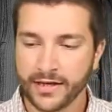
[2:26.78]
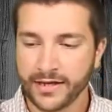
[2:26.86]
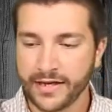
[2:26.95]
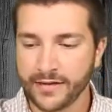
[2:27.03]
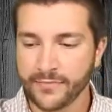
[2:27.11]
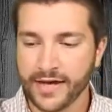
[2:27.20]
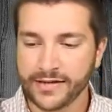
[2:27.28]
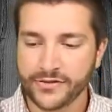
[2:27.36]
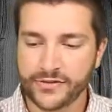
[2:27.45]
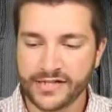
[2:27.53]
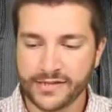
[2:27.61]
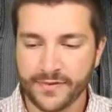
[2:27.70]
getting back
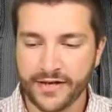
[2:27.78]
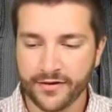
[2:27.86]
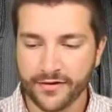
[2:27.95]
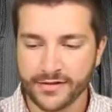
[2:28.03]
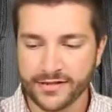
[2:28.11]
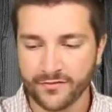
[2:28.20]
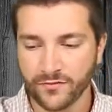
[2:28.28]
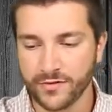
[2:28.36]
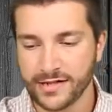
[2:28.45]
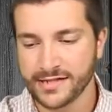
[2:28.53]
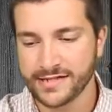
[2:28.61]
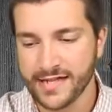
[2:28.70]
to these speakers,
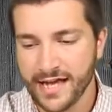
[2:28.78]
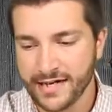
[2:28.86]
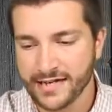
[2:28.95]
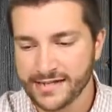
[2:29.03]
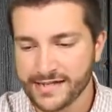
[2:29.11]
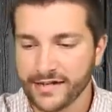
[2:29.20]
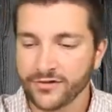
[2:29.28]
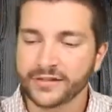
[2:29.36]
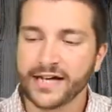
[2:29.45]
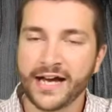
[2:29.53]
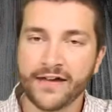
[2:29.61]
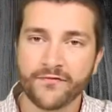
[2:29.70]
when it said single
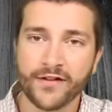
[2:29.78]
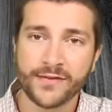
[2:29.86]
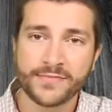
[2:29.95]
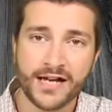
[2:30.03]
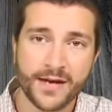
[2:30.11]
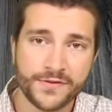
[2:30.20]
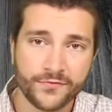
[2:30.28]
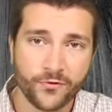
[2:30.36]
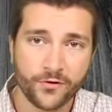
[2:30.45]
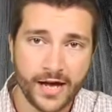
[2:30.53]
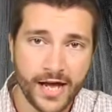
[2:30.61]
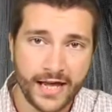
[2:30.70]
diaphragm
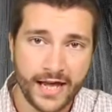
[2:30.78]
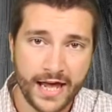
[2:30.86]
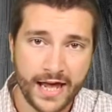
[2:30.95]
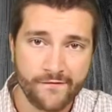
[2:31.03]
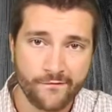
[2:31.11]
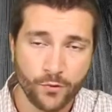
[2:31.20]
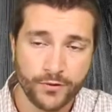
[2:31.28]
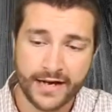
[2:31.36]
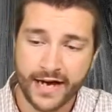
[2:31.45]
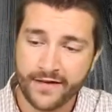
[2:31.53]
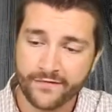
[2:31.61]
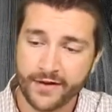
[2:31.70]
×4, aka 4
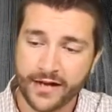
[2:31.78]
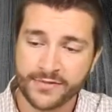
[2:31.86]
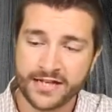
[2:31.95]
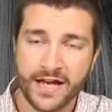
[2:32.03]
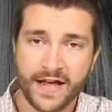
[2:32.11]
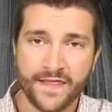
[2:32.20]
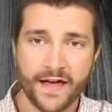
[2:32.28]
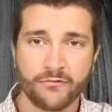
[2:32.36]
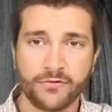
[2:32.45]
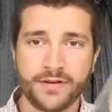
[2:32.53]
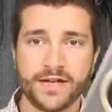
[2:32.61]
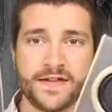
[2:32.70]
diaphragms,
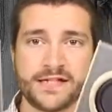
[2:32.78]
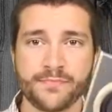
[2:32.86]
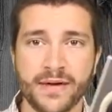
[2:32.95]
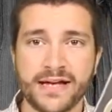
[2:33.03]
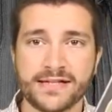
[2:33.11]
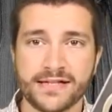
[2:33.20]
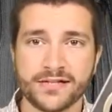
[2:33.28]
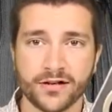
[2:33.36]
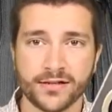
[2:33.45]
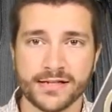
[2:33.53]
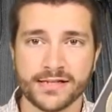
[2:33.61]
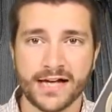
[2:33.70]
that would be these bases
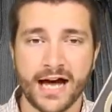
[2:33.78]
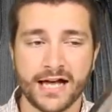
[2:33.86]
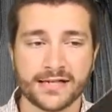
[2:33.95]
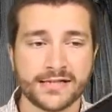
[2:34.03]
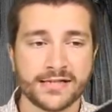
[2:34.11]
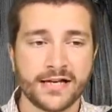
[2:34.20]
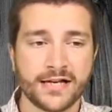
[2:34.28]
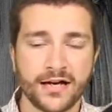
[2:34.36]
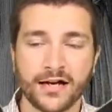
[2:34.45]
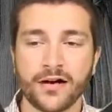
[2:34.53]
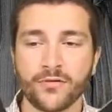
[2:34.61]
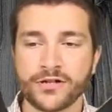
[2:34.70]
on the sides,
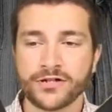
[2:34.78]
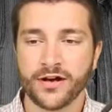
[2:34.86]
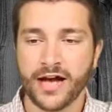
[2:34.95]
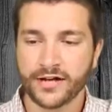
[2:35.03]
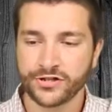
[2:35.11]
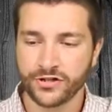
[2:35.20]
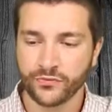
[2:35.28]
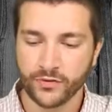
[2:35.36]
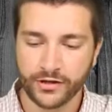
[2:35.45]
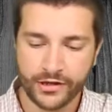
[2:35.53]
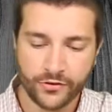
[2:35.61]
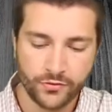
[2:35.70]
which are actually
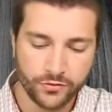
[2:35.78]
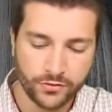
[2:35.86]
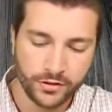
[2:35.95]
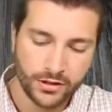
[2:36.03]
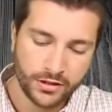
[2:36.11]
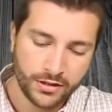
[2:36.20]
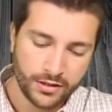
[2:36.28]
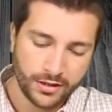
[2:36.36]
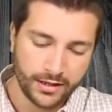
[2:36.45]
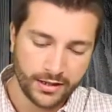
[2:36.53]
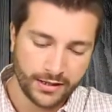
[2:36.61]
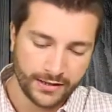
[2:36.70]
really cool.
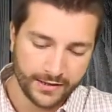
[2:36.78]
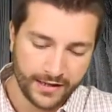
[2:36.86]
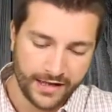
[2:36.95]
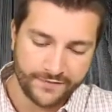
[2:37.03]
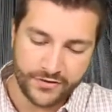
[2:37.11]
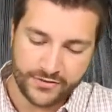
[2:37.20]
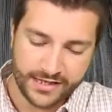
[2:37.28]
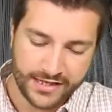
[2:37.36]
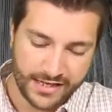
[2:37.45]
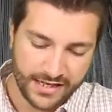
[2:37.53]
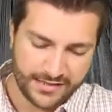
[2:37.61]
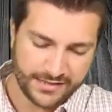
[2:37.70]
I've used
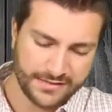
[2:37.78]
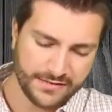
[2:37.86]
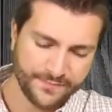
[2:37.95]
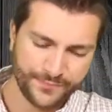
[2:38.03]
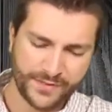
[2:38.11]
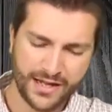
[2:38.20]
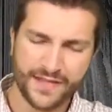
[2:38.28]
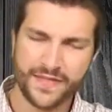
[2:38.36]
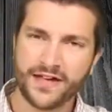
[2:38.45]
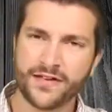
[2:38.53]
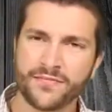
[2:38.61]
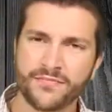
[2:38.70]
these, I
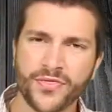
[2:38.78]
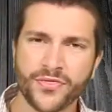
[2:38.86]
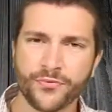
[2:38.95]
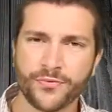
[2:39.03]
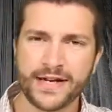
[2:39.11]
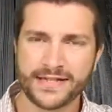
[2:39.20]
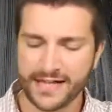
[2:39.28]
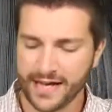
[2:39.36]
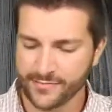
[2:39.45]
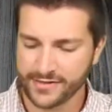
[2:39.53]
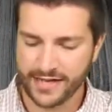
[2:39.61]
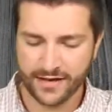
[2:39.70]
think, 3
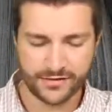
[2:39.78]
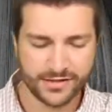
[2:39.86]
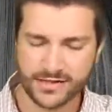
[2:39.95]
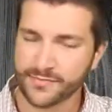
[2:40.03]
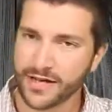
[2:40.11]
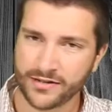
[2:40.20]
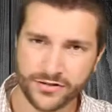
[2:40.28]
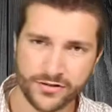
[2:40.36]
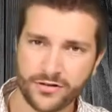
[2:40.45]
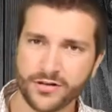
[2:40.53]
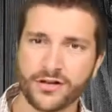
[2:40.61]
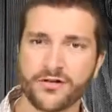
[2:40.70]
times now just to make
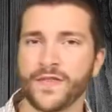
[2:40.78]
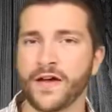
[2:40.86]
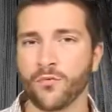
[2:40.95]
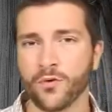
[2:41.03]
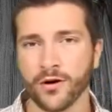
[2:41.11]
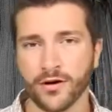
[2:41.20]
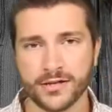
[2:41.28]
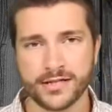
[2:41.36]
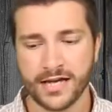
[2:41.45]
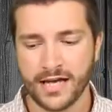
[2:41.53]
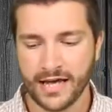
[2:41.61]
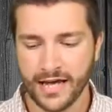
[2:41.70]
sure, you know, they
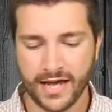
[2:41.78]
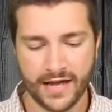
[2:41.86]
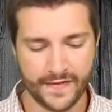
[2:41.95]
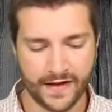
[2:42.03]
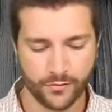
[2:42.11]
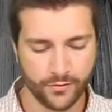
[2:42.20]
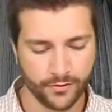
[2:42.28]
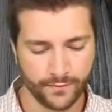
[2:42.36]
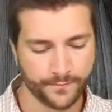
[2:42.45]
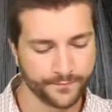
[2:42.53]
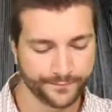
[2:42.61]
worked and they were